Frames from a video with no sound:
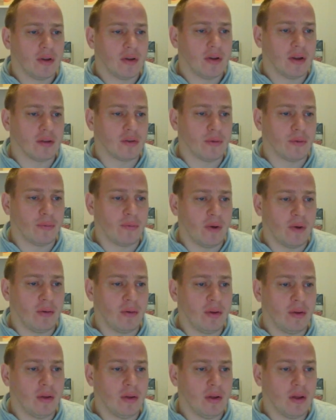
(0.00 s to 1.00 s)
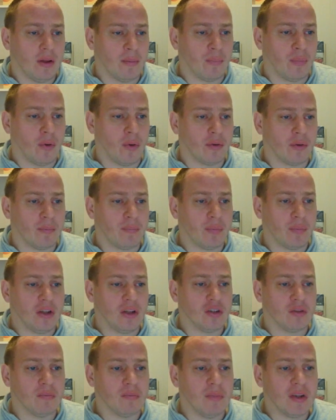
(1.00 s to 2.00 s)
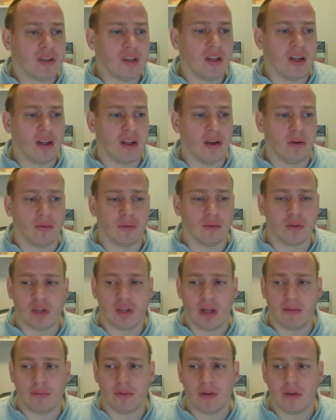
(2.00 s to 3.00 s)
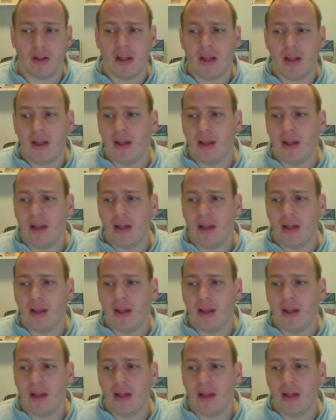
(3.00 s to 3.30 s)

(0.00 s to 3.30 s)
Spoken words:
there's a very important piece missing here on 7,